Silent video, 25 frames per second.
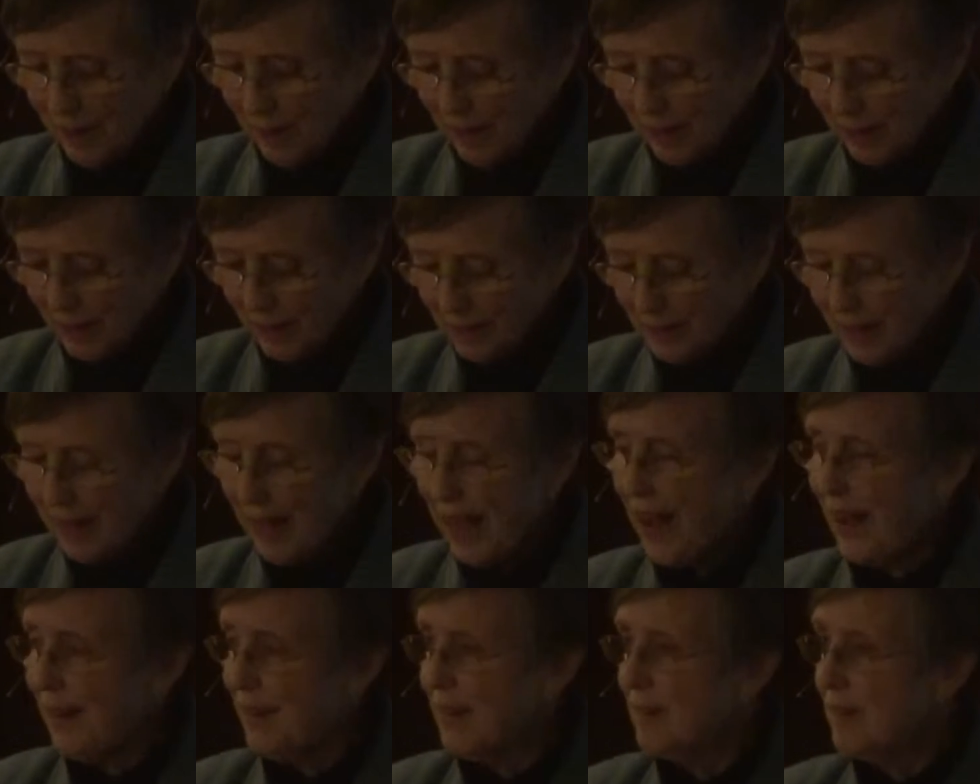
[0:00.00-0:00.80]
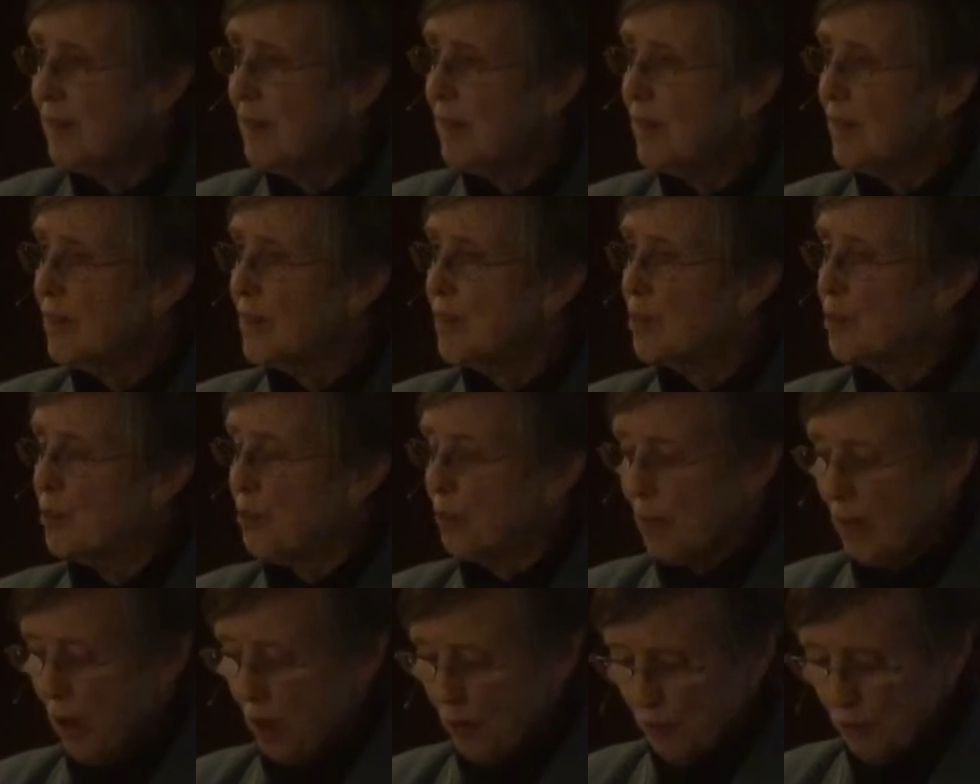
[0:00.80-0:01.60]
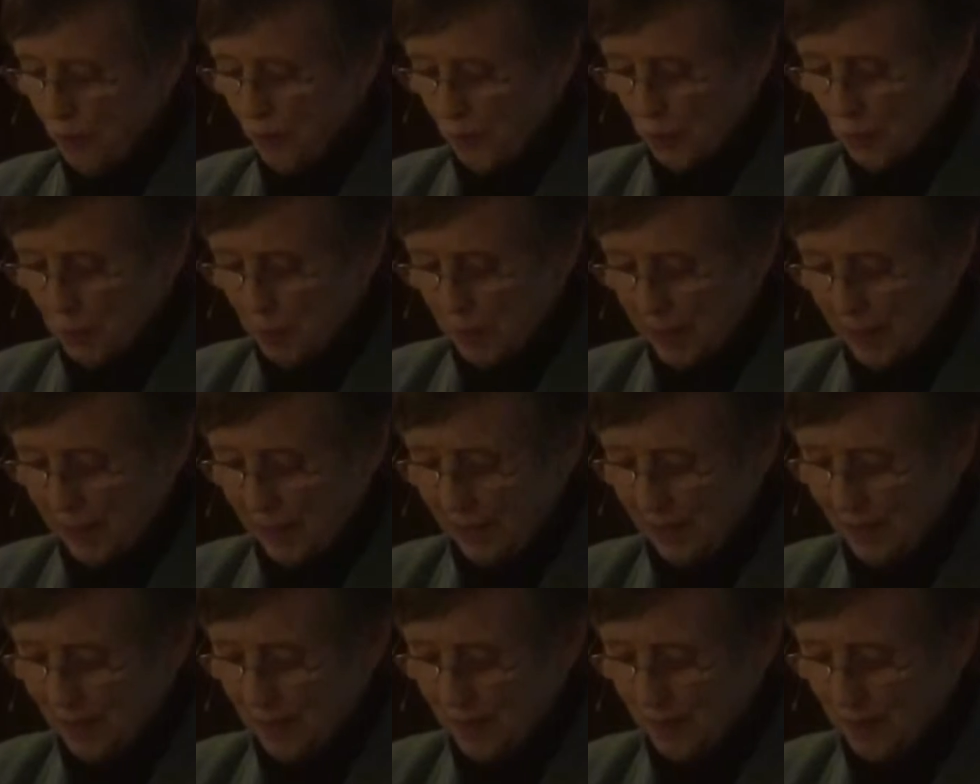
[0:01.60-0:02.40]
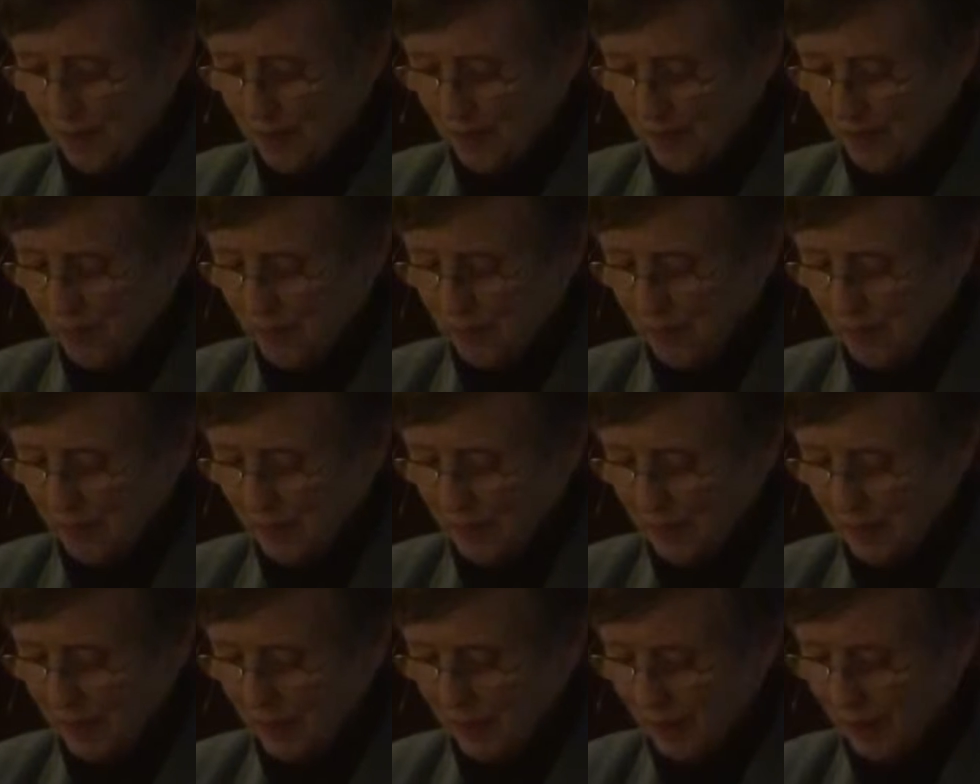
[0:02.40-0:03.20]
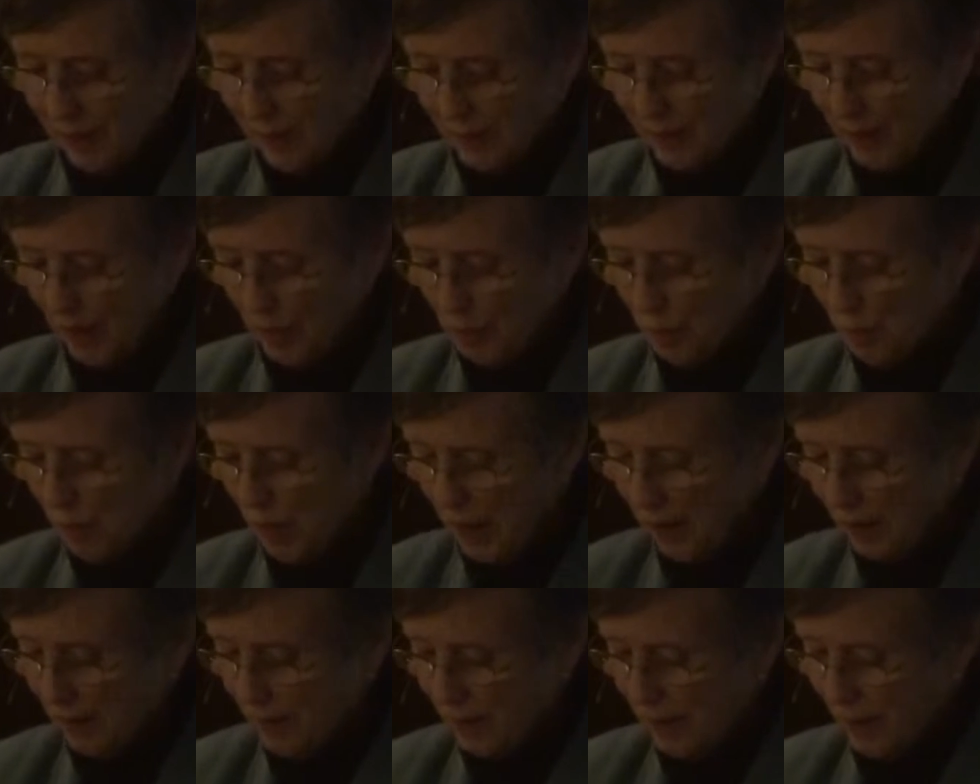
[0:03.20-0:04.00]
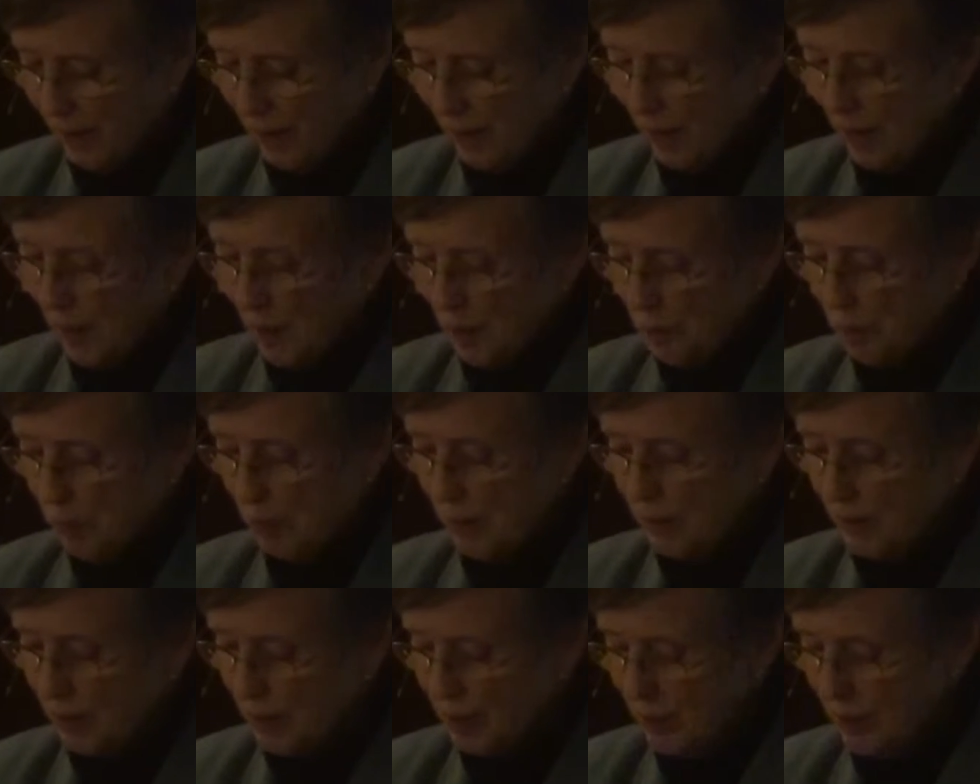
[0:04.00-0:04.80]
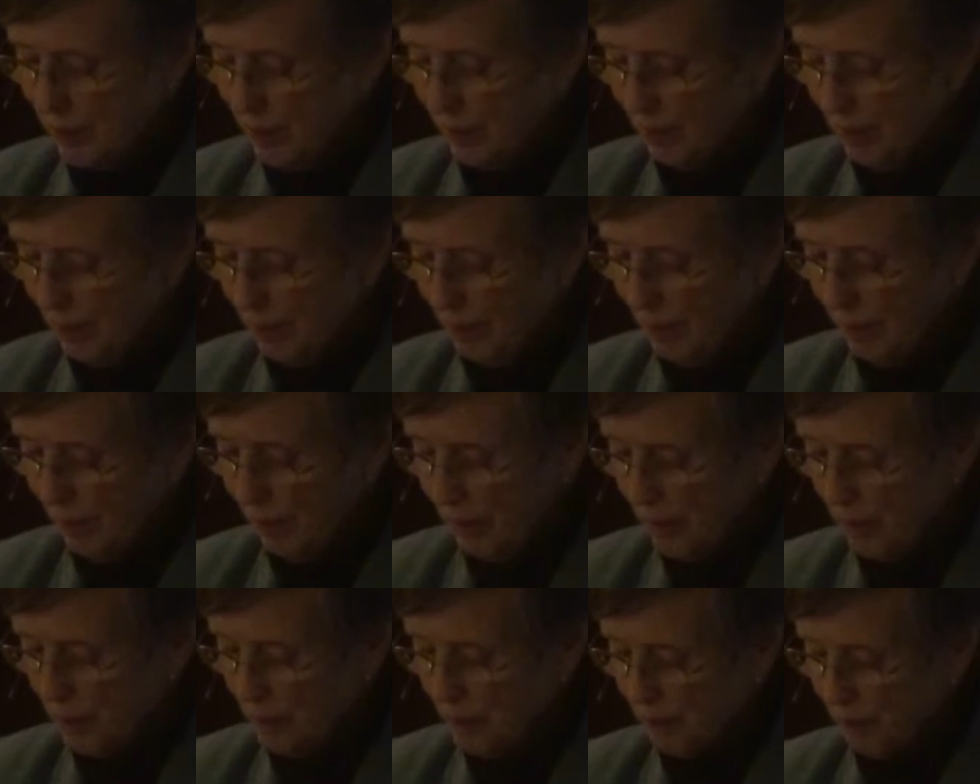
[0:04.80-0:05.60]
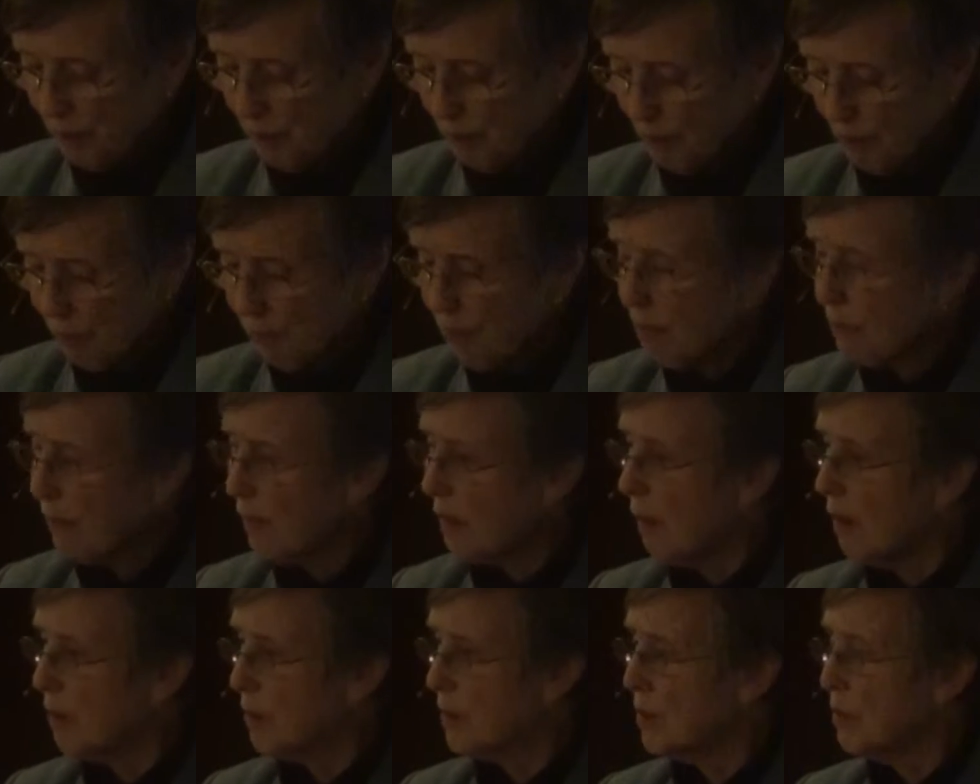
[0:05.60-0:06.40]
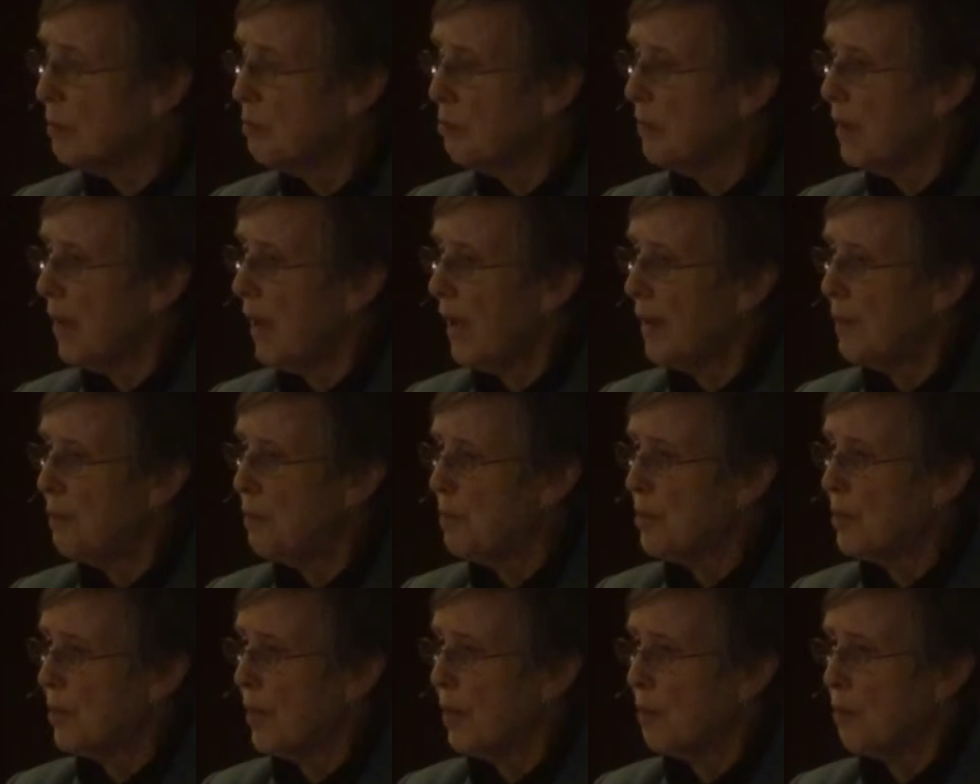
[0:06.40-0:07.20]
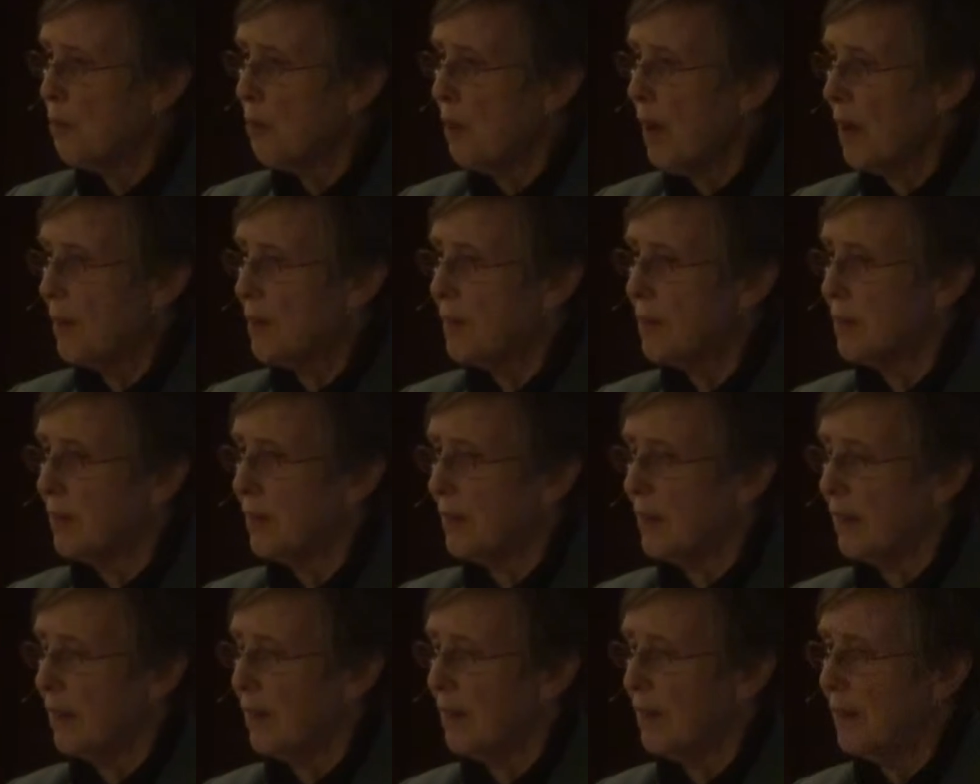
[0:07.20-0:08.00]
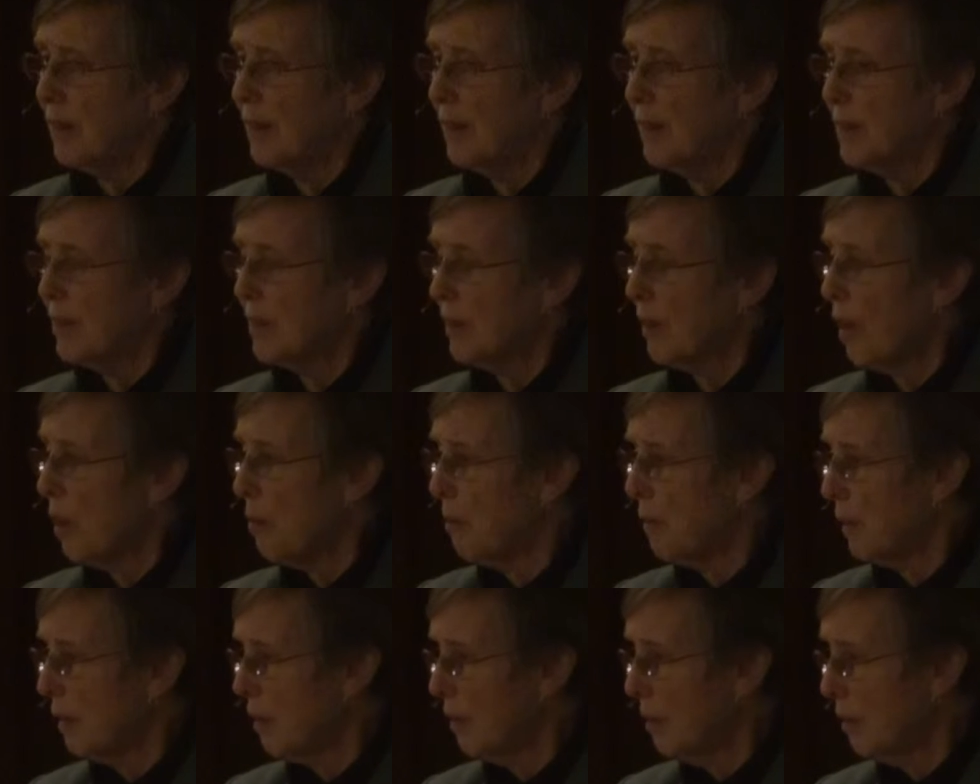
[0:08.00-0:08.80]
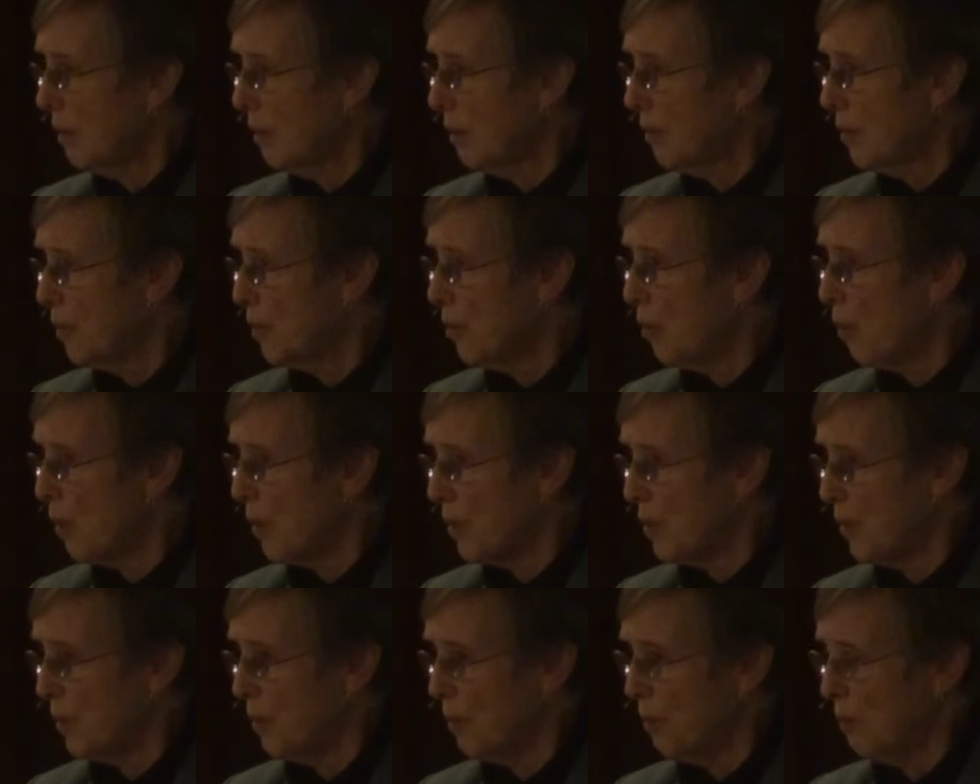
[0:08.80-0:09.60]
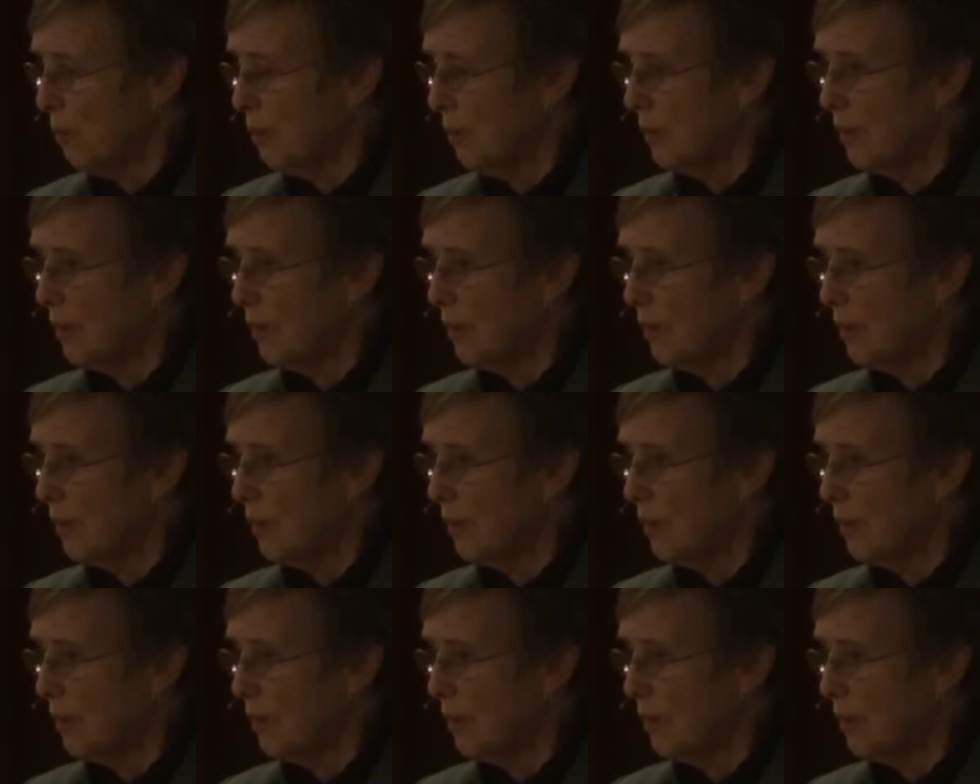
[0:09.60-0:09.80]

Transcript: And a line stood out for me as I read, "Be still, a sublime generosity is coming toward you."